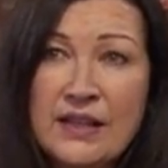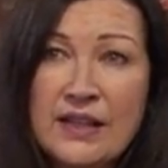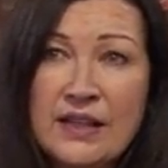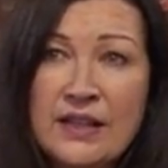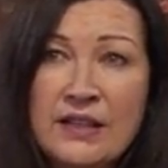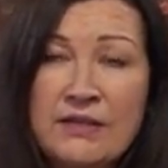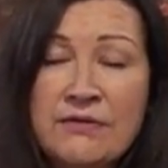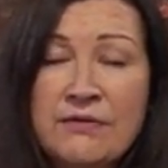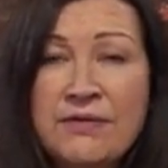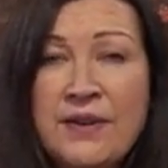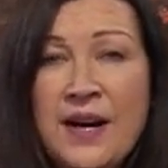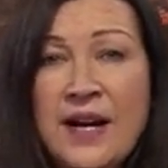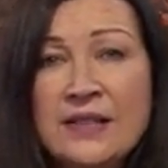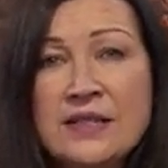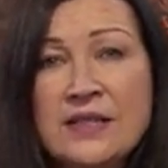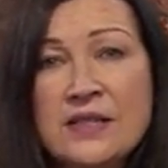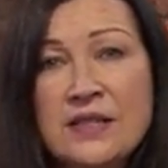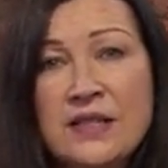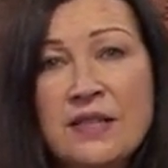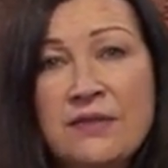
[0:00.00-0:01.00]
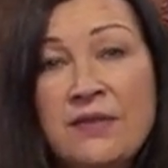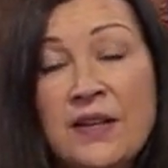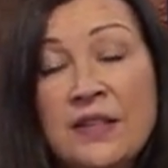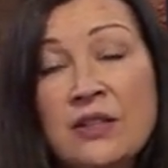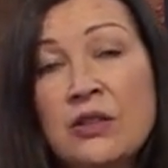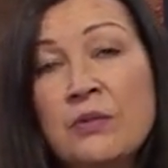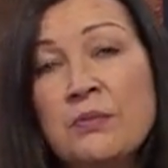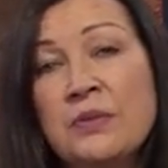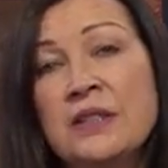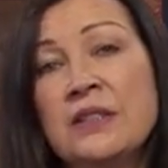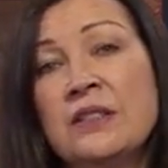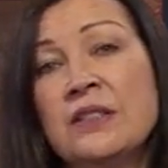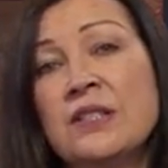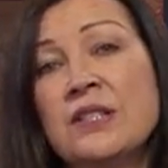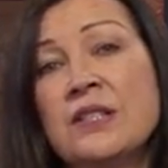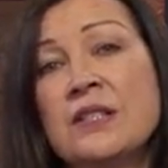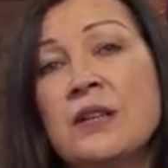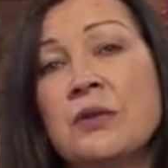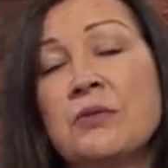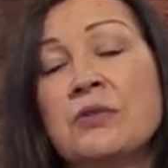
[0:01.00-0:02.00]
And in fact, if I'd not been a
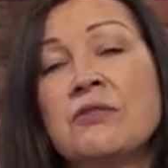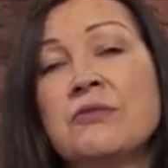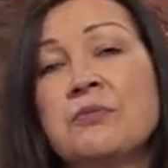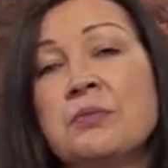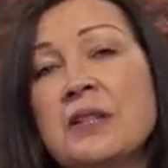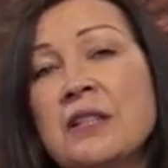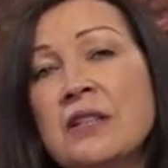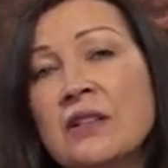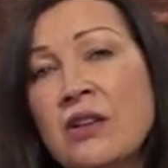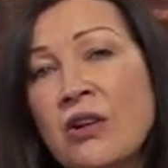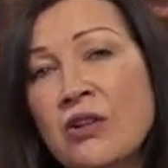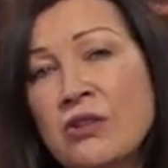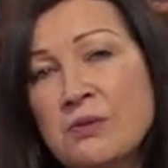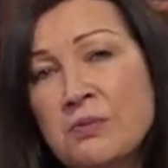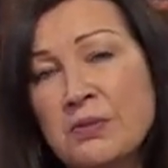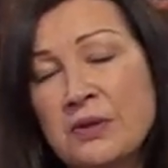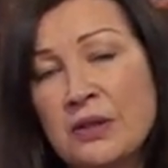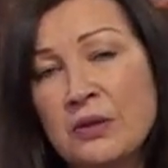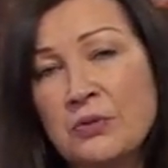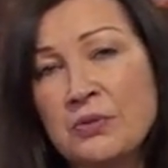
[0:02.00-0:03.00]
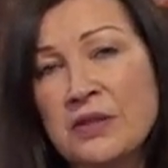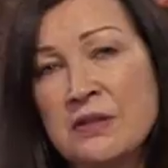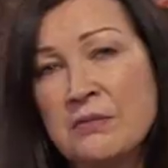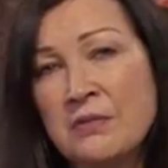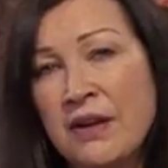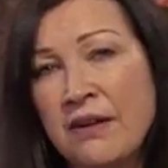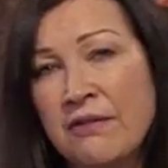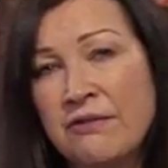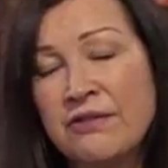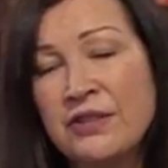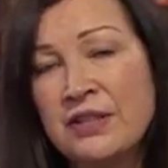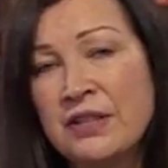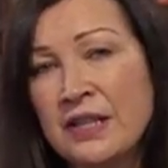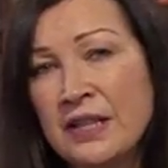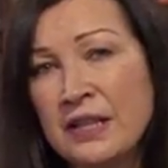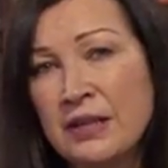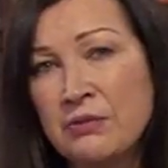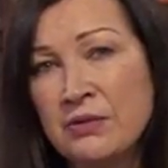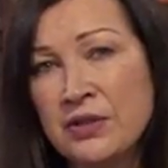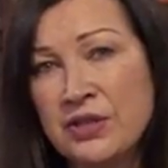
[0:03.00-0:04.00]
nurse, I would have been at the hospital with him every
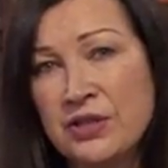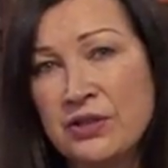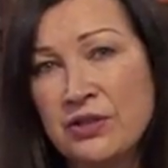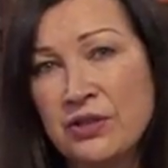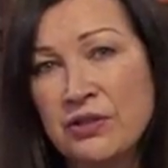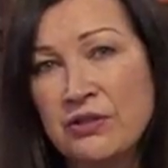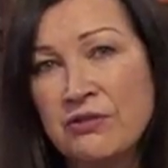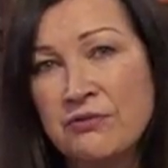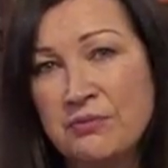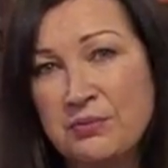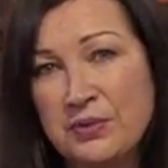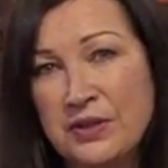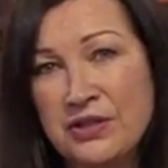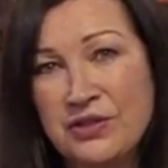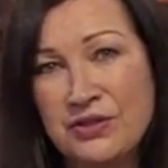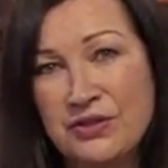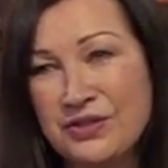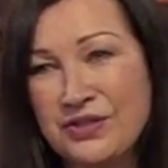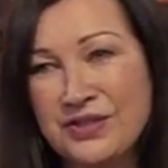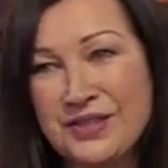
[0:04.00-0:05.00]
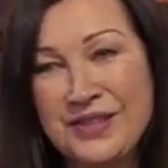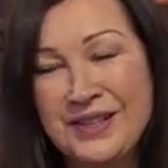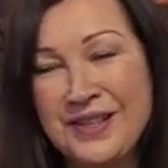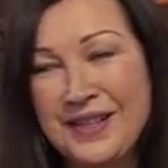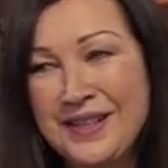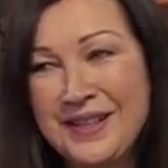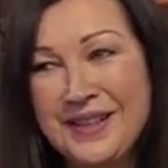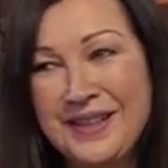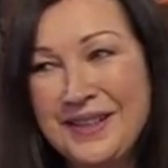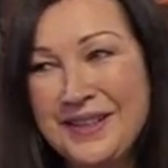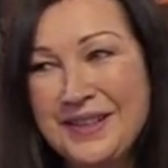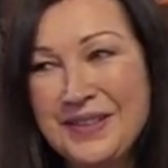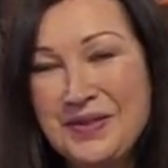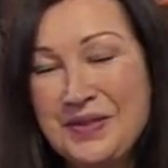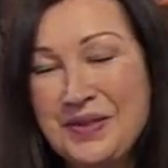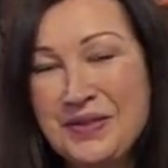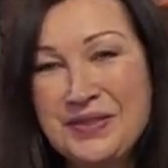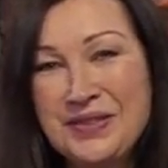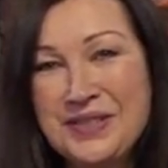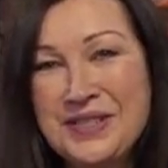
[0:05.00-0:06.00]
day, which could have been just
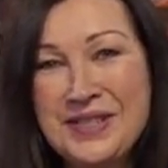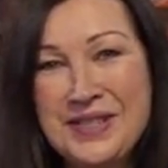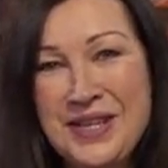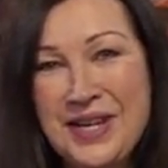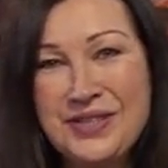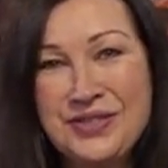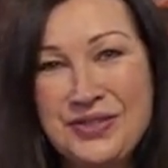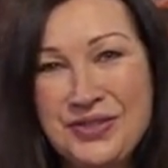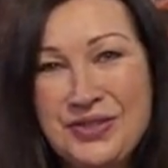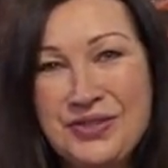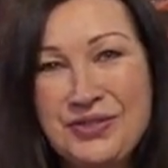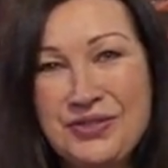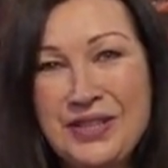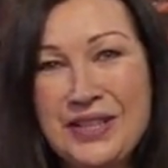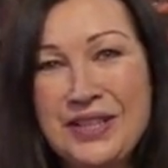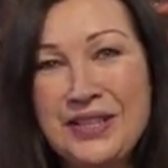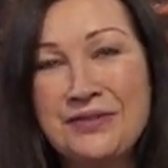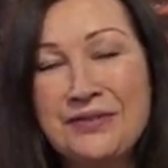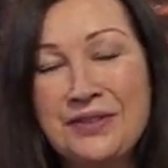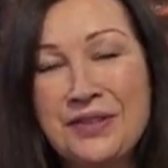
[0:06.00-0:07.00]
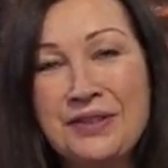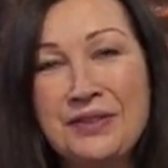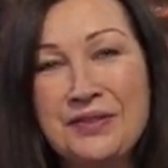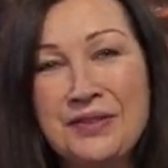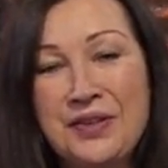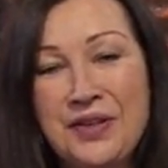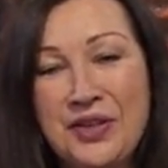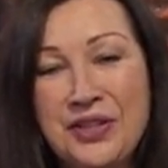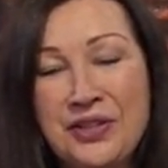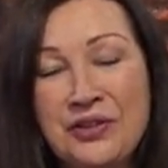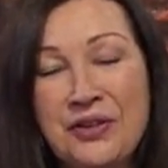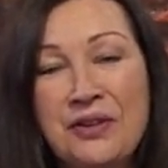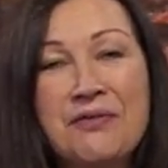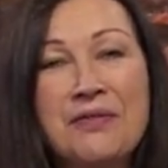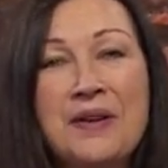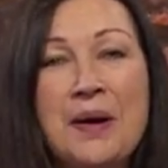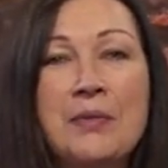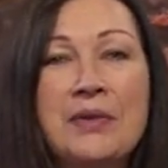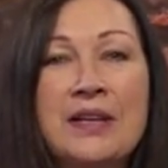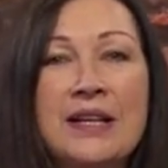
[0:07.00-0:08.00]
disastrous, really, for a young
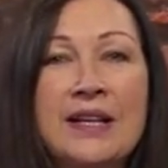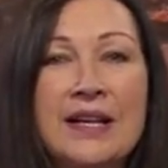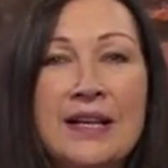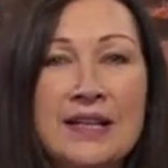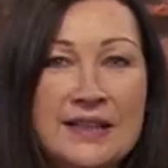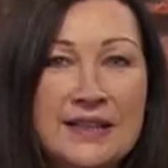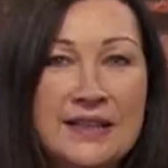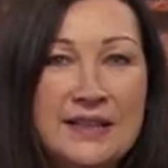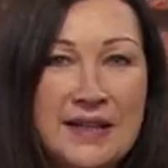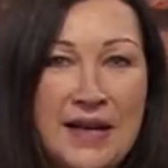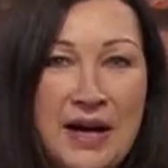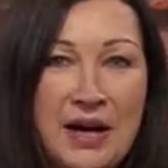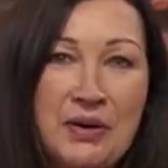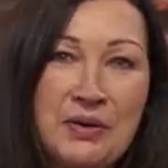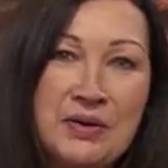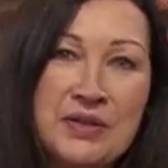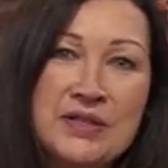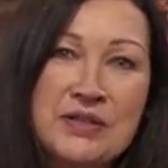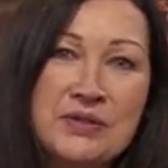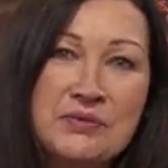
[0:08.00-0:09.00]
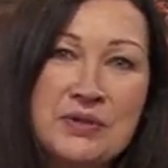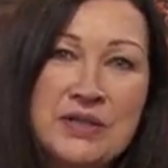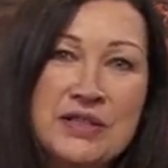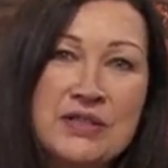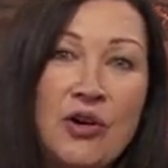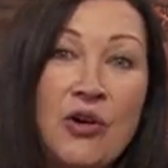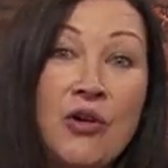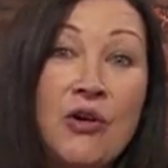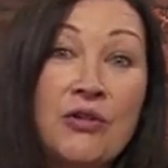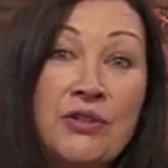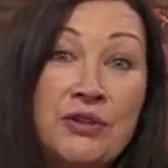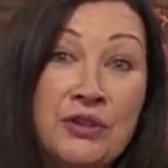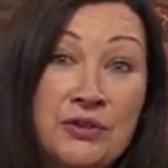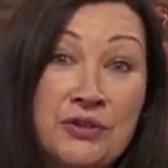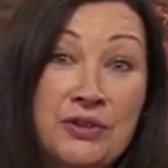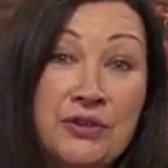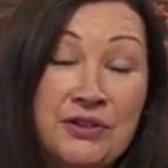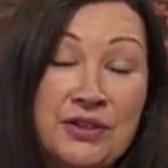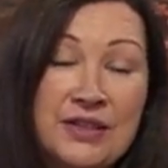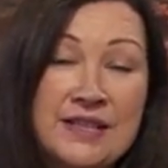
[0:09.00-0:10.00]
family like ours with all the
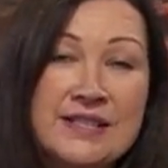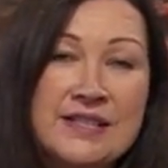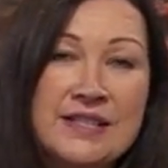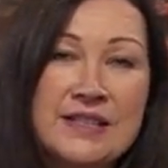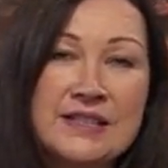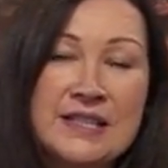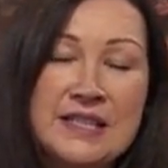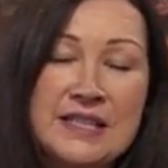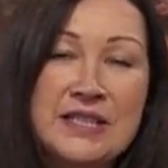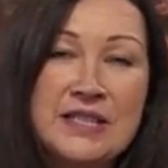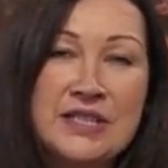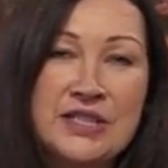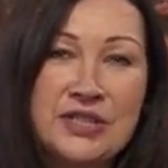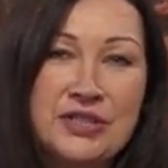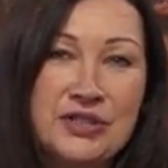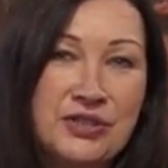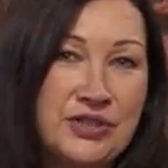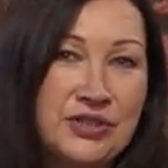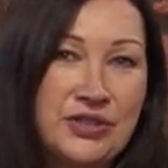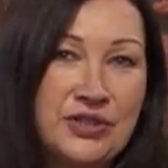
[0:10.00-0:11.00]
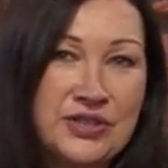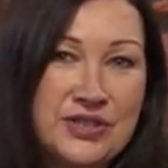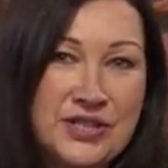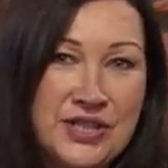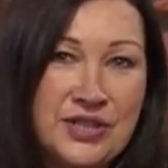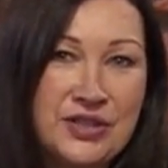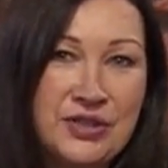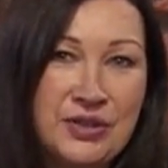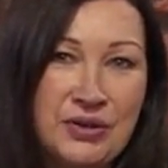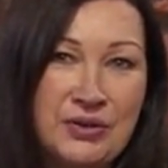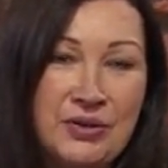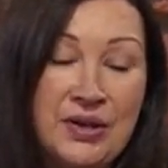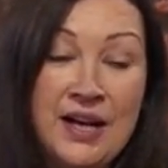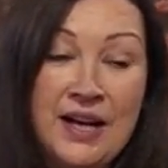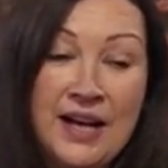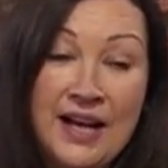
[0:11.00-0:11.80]
other things that needed to just continue.